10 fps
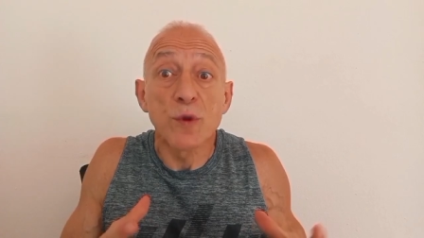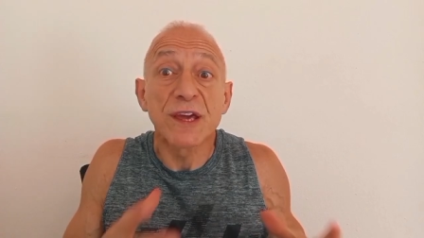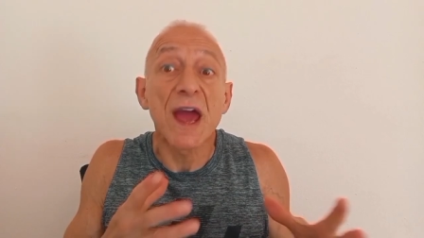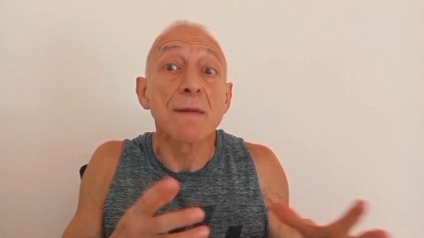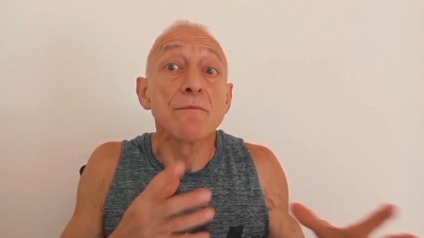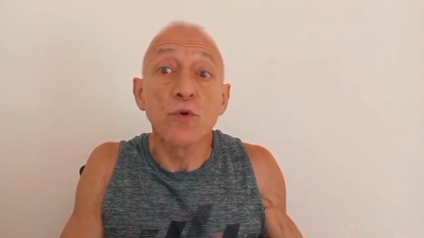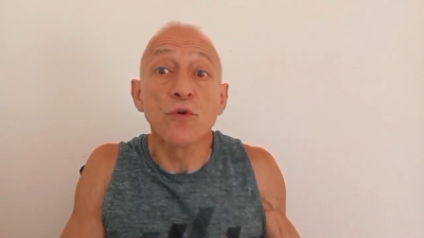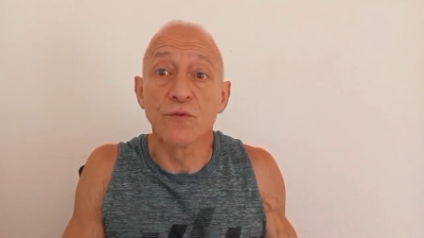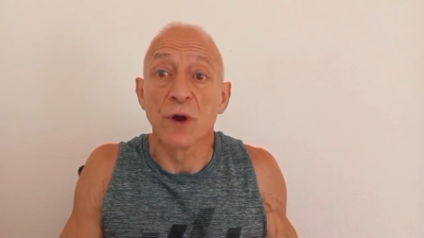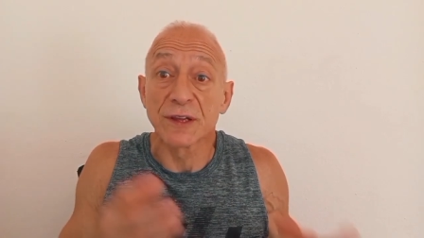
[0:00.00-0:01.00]
we can't
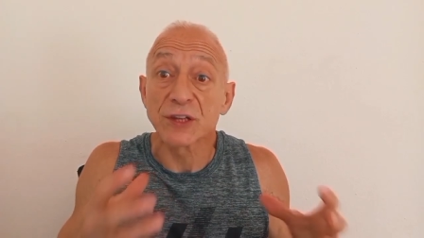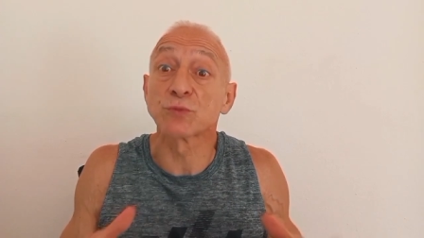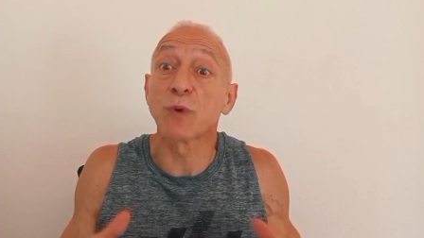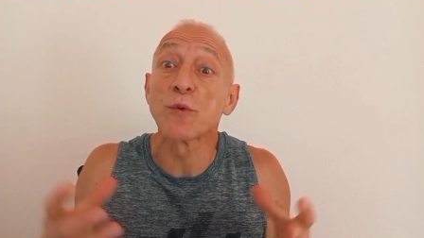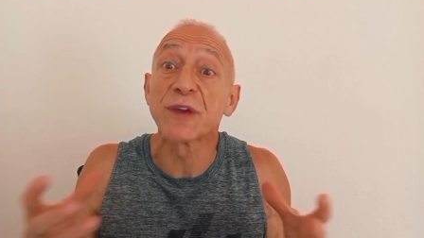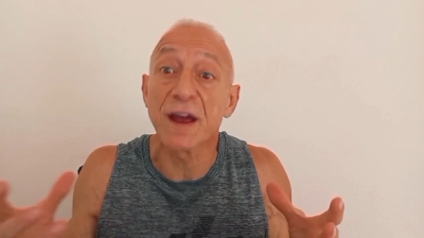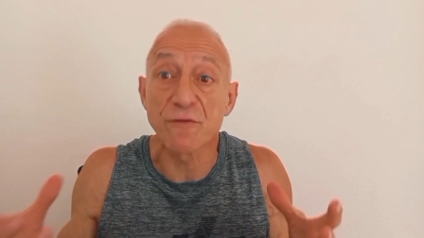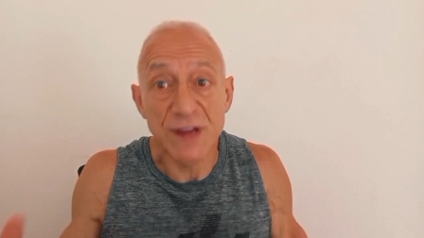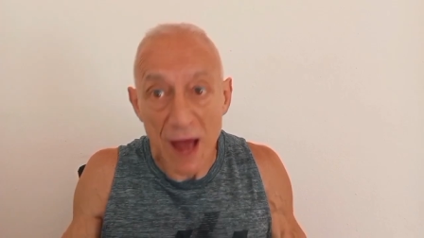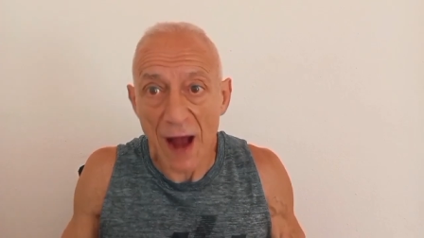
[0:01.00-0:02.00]
move. This is why we
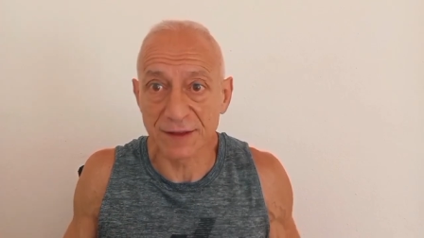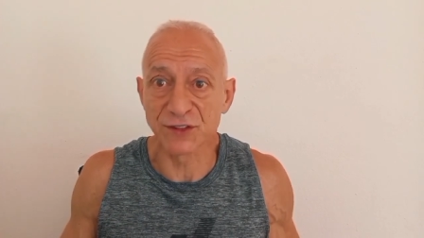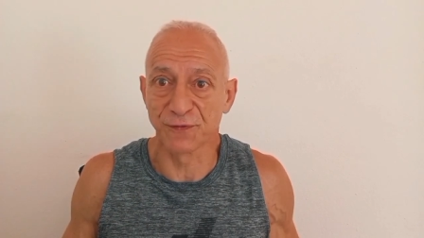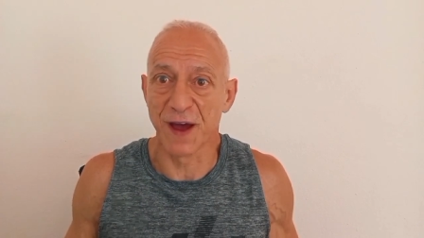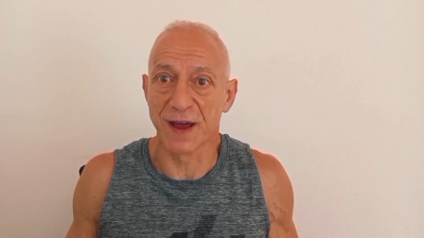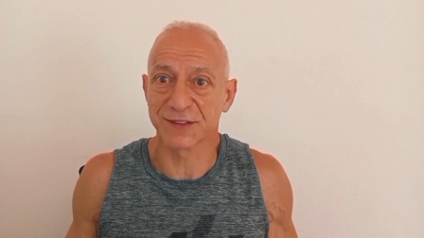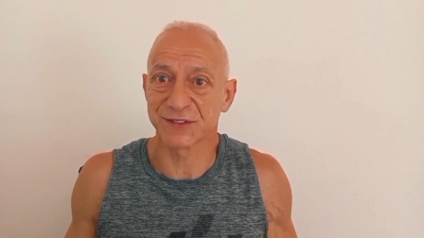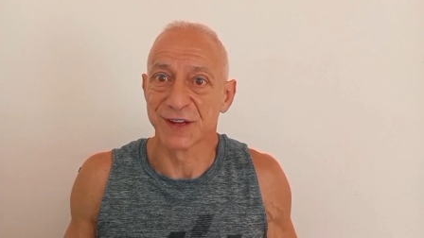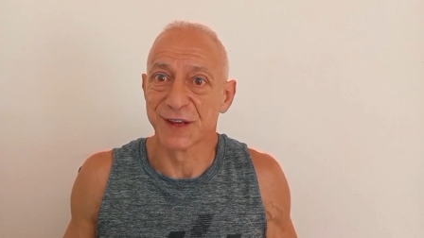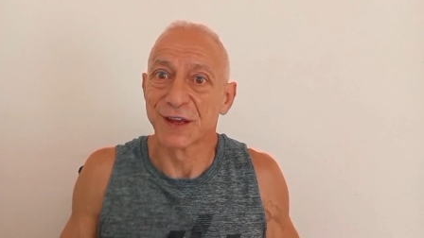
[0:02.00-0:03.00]
can't react as
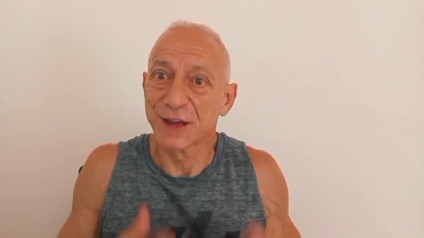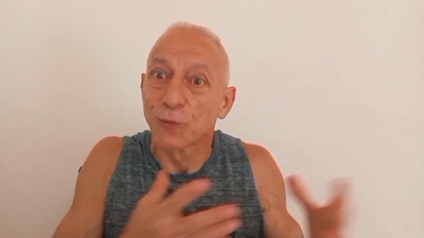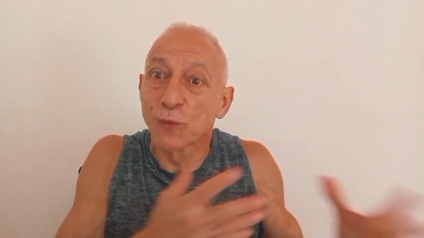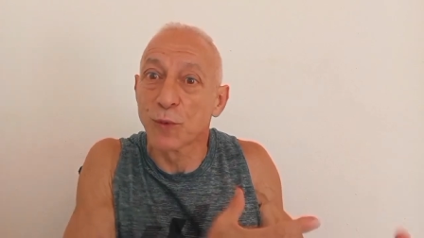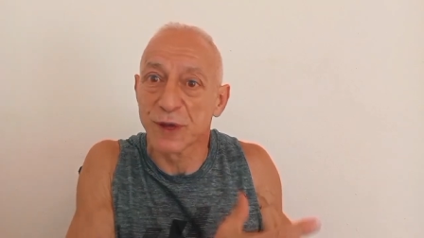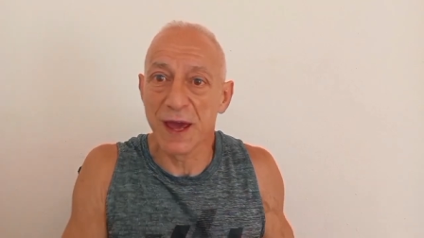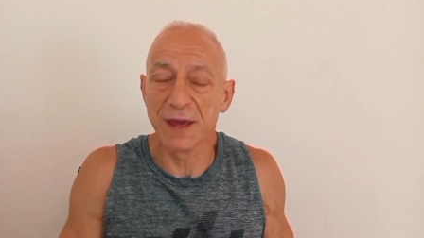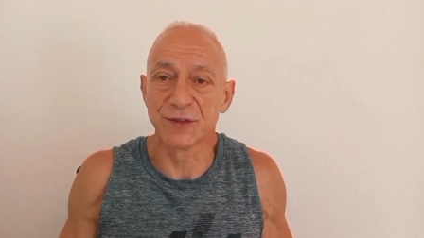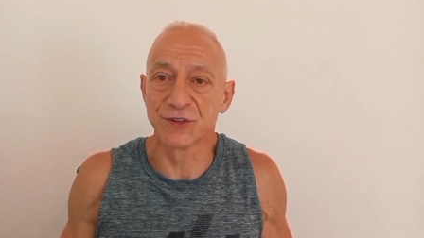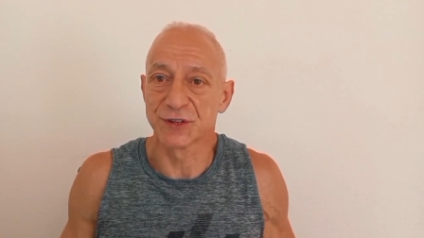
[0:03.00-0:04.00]
fast when we
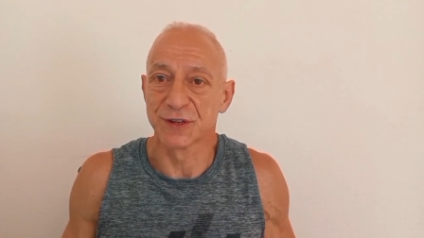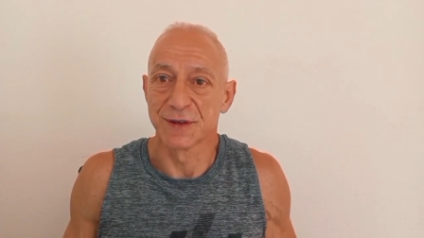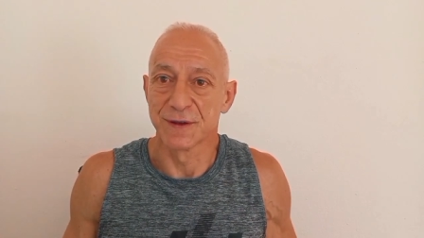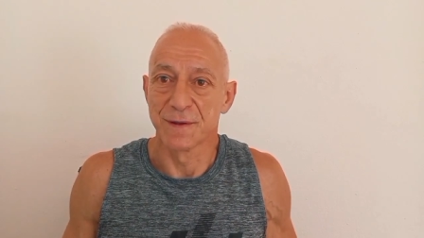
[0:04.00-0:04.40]
age.